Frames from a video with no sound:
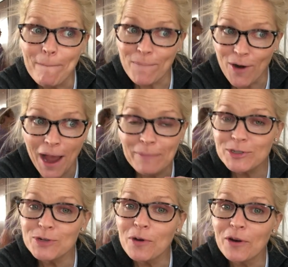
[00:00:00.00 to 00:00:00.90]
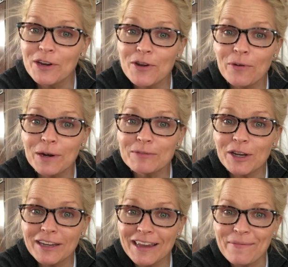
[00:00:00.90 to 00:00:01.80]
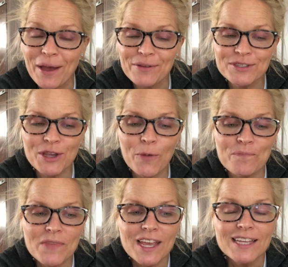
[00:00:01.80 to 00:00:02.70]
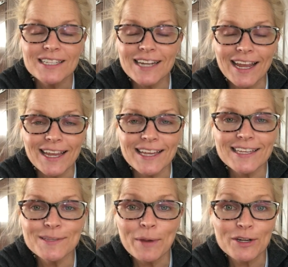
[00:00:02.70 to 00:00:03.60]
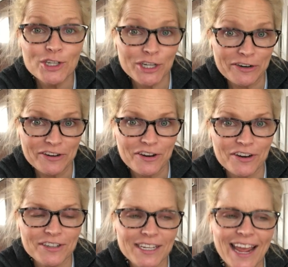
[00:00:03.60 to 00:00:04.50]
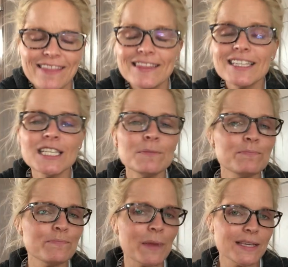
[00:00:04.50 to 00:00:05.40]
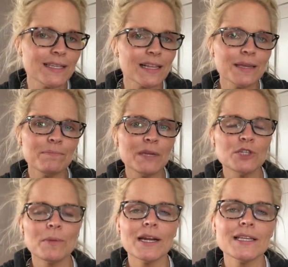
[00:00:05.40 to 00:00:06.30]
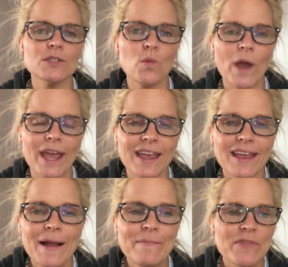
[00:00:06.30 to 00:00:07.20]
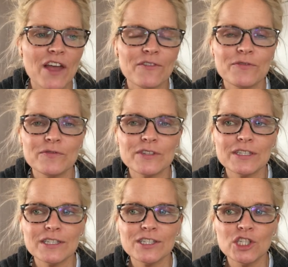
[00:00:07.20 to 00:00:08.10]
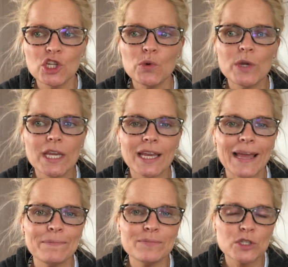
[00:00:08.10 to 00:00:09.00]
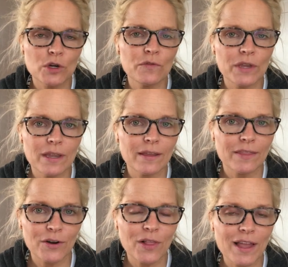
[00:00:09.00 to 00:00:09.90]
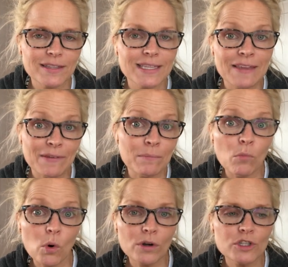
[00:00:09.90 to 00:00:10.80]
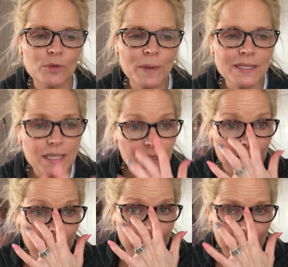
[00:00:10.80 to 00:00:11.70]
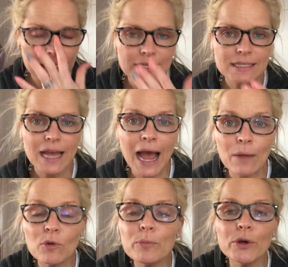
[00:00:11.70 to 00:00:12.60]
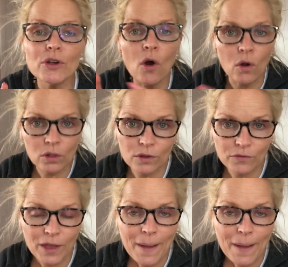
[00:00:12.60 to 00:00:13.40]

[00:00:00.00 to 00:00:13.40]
perhaps you already know what I'm talking about. So today is about a share cart, and this is basically Beachbody's way of doing and serving their clients even more. So basically it is, I will put all of